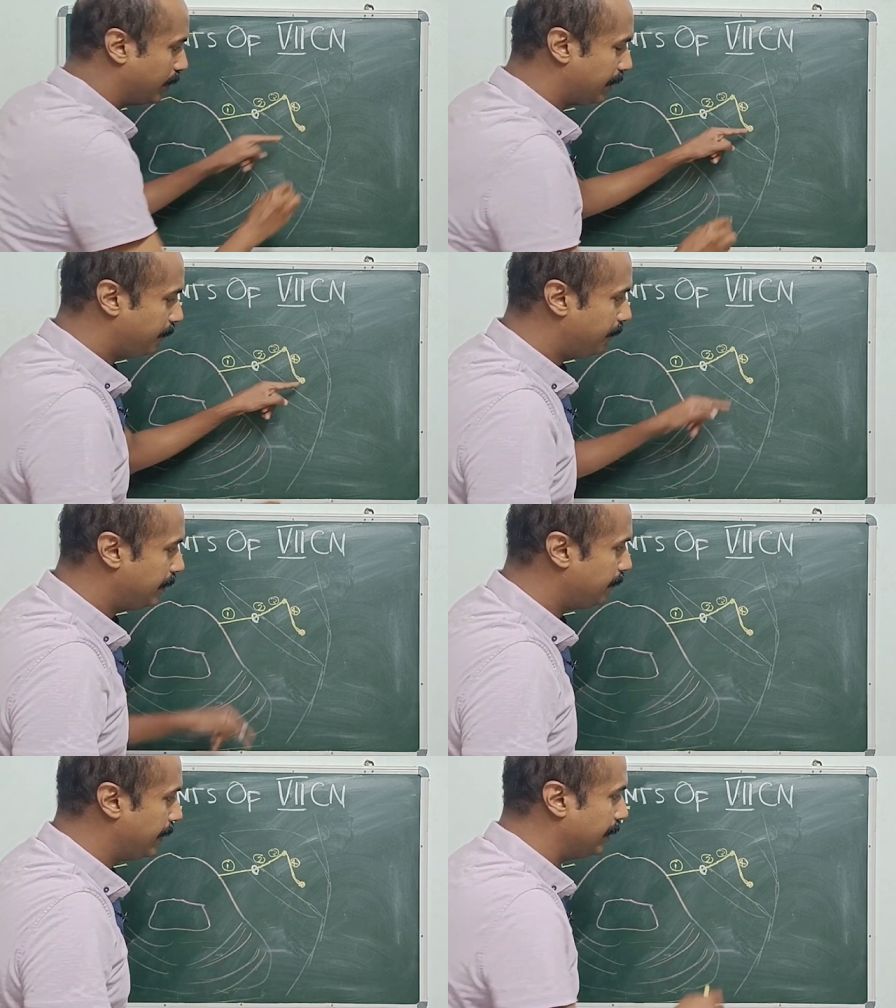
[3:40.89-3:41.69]
What I
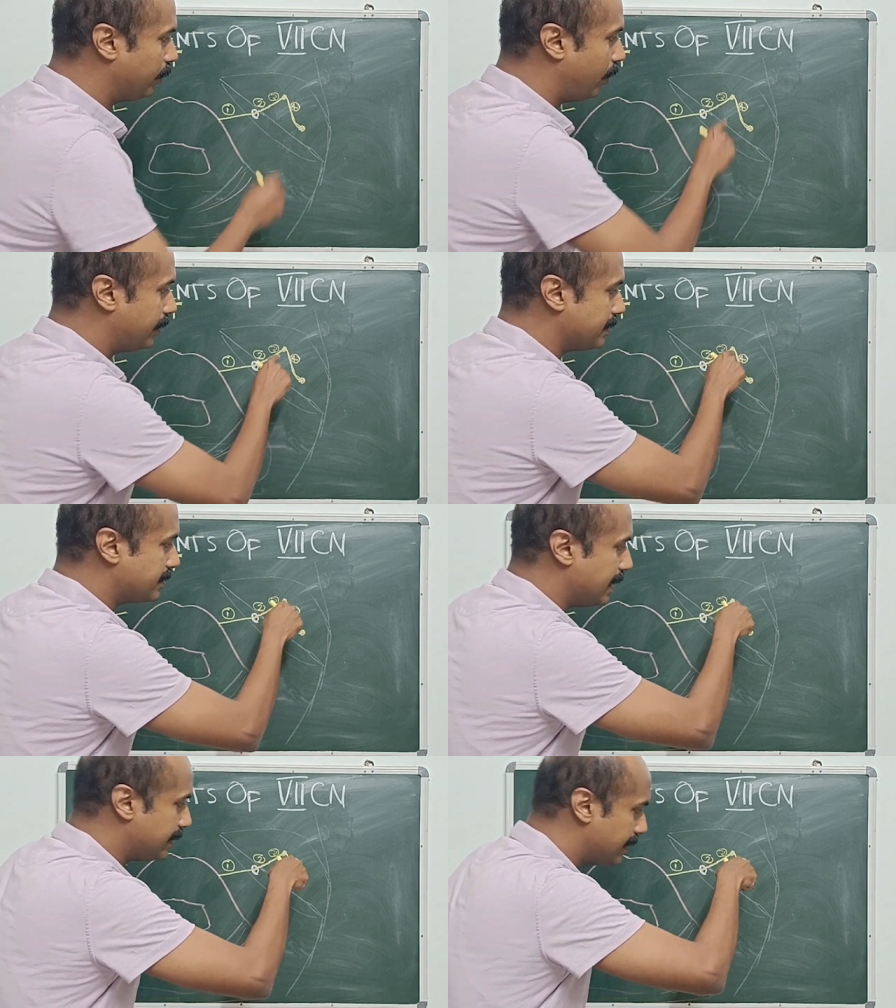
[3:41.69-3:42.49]
mean by dot
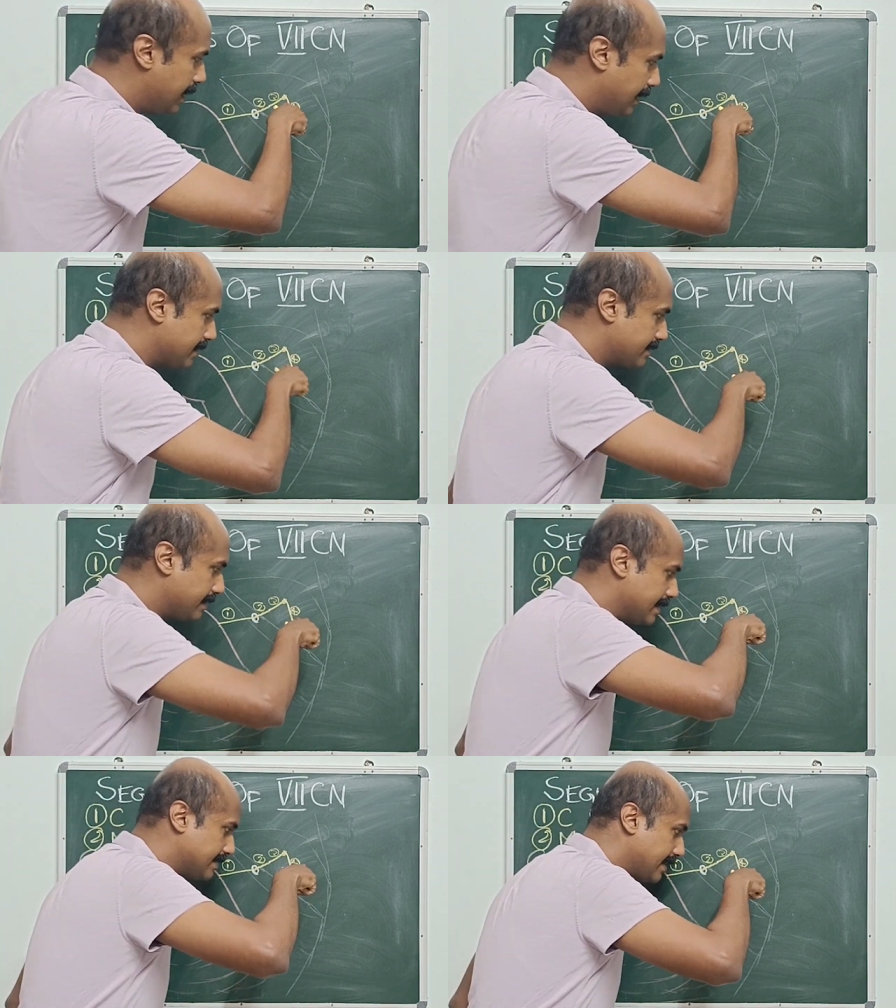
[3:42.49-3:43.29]
is that it
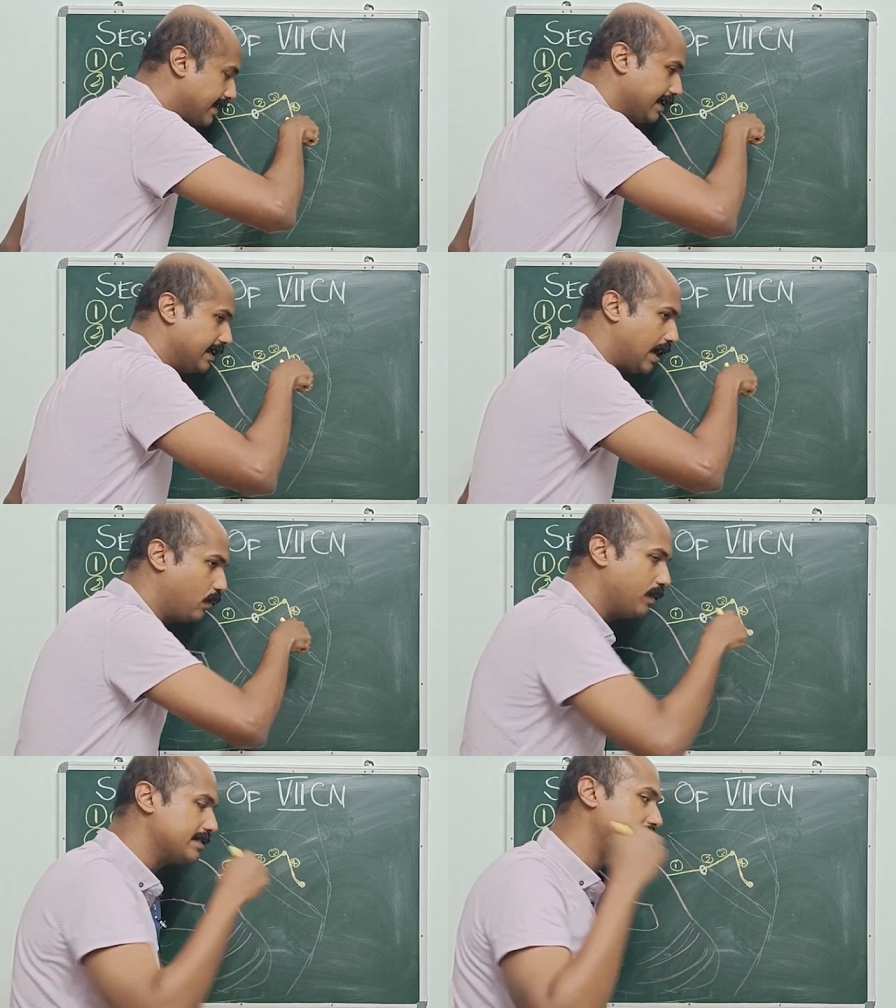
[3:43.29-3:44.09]
is descending
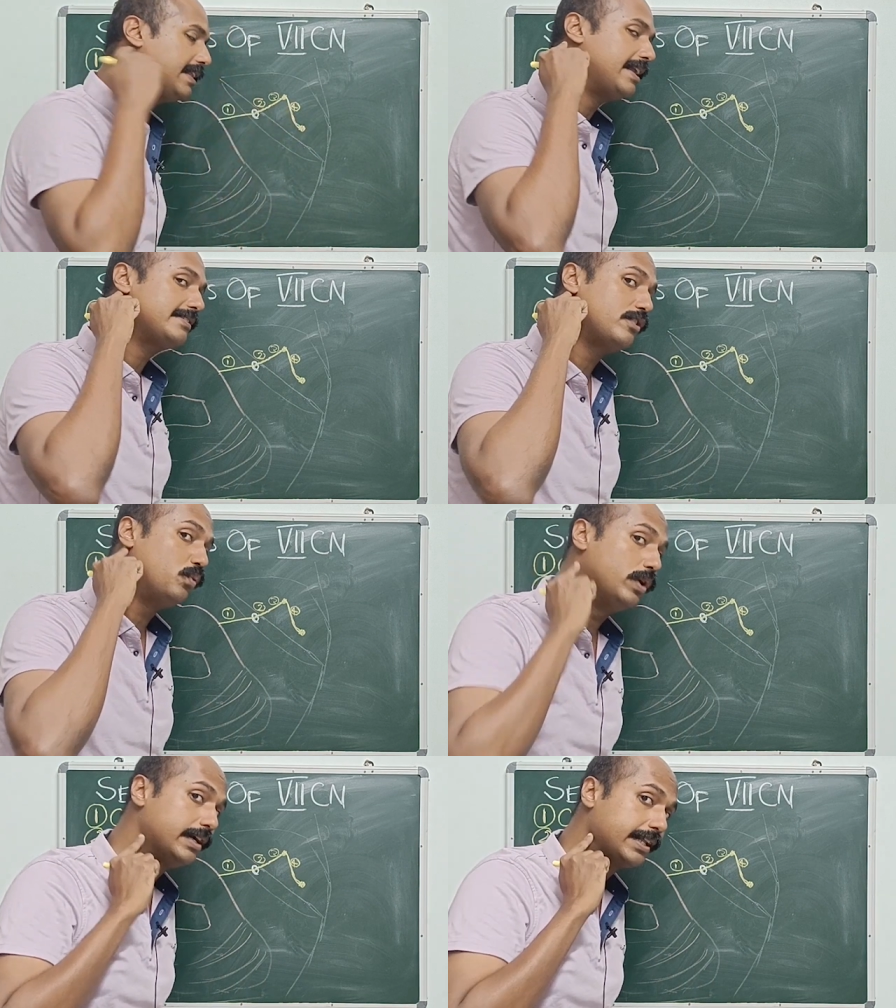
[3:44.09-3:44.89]
downwards, and that is a
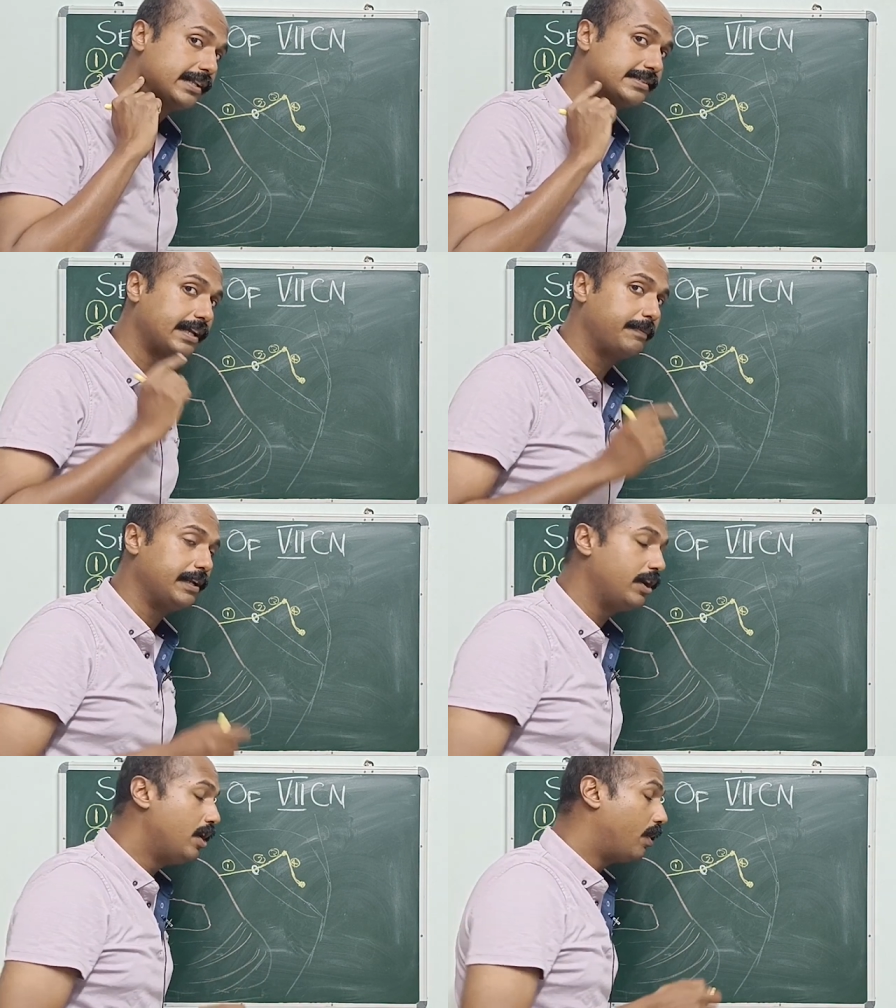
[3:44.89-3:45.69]
vertical
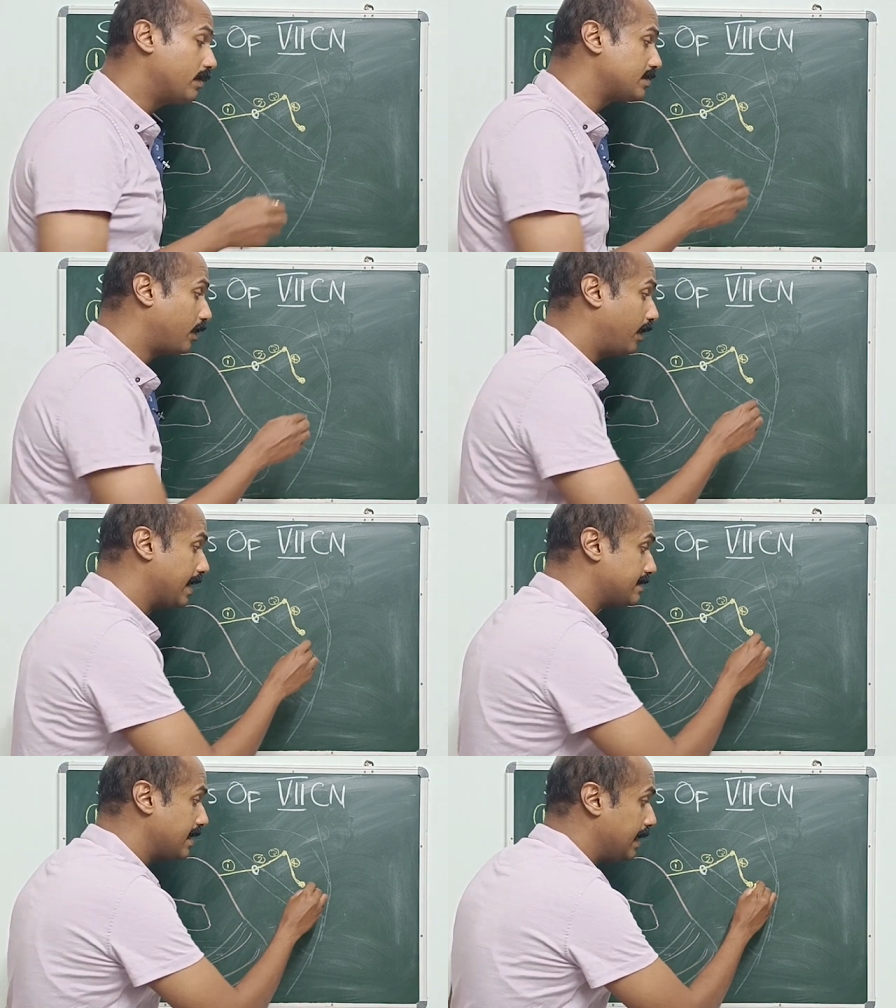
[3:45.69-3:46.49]
segment, also
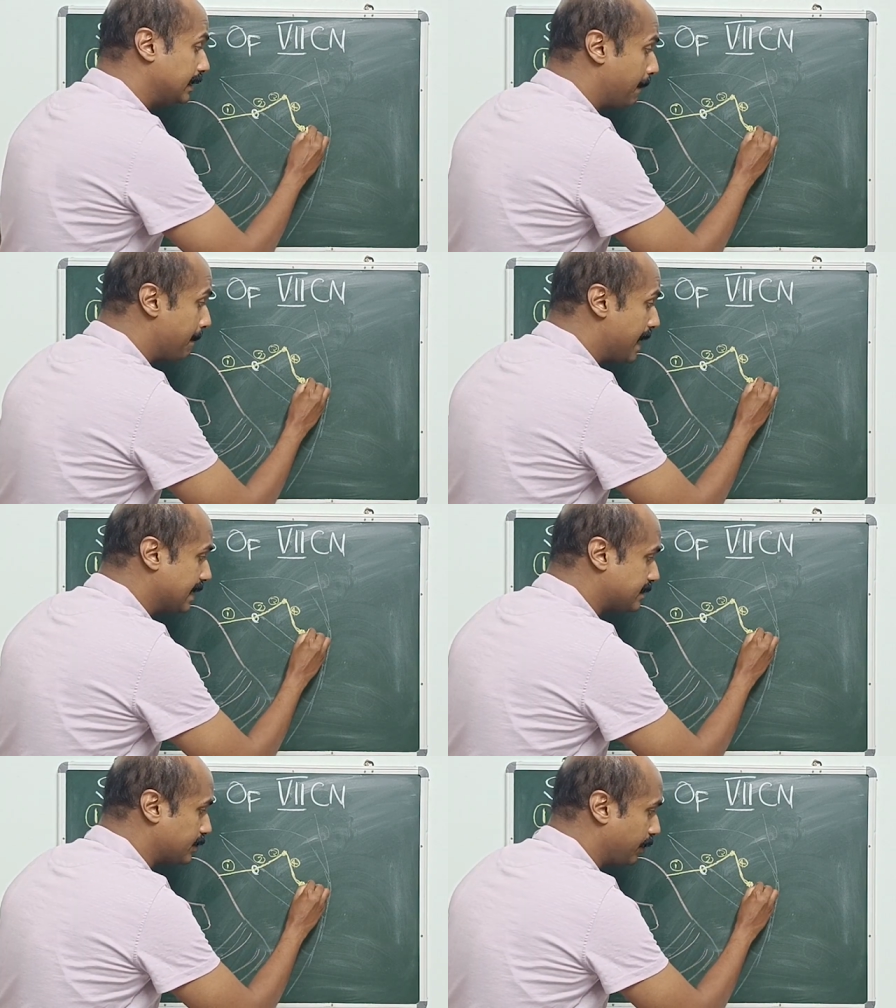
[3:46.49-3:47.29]
called as the
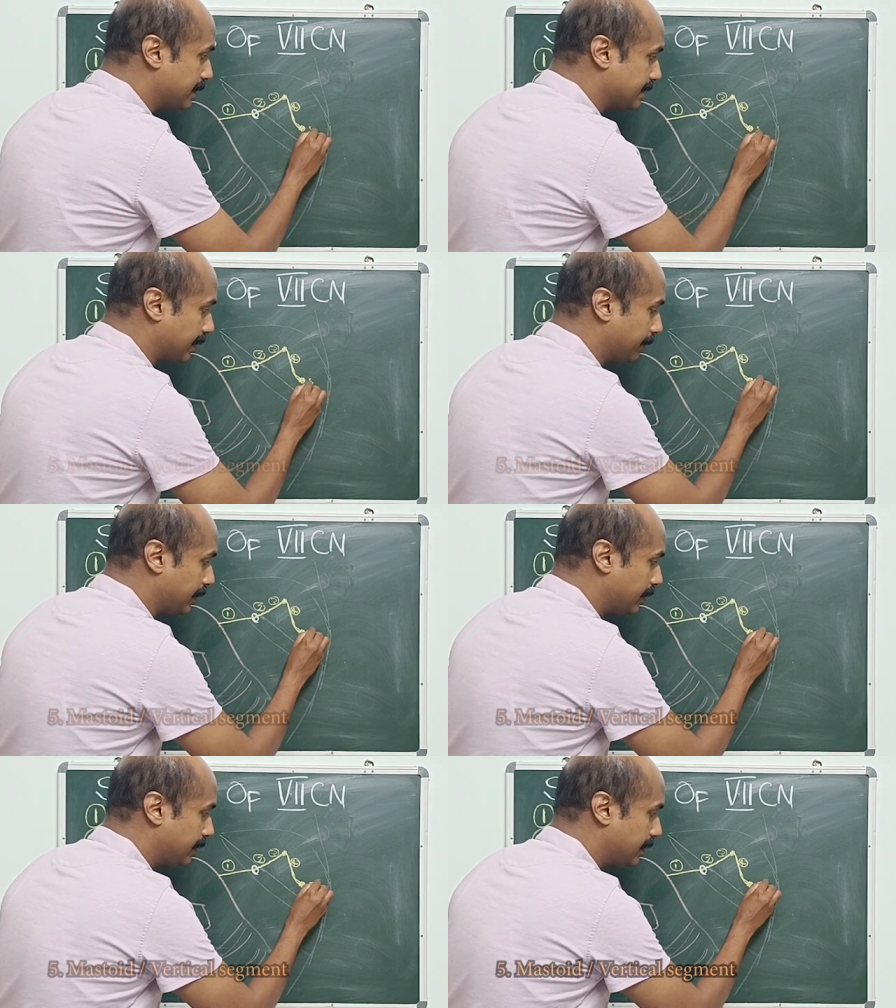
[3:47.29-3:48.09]
mastoid segment.